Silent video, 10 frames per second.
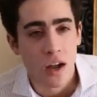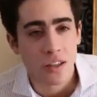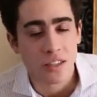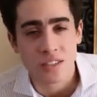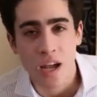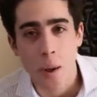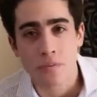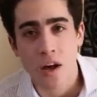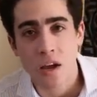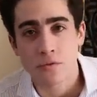I think it's
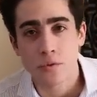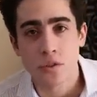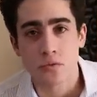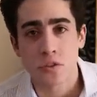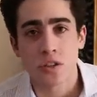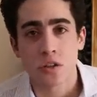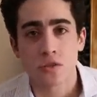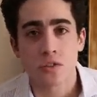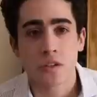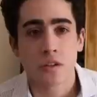top five foods for
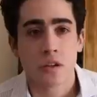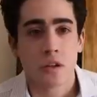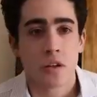children.